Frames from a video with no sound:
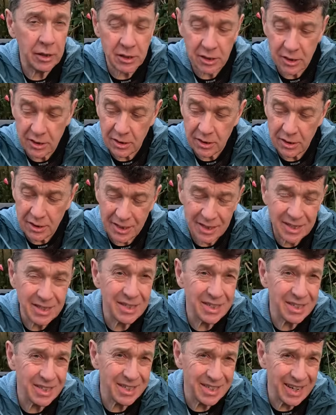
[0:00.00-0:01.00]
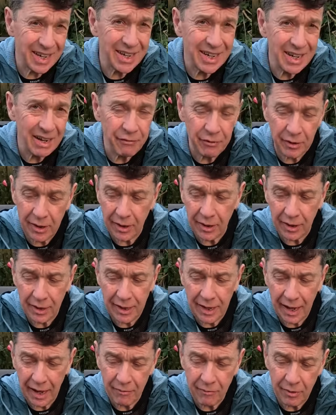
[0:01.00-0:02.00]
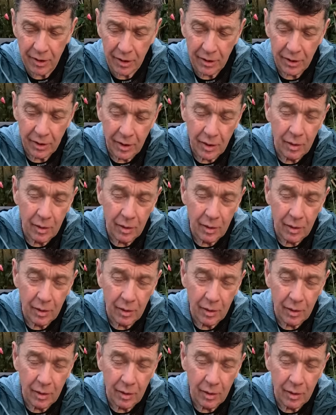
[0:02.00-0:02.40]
significantly heavier,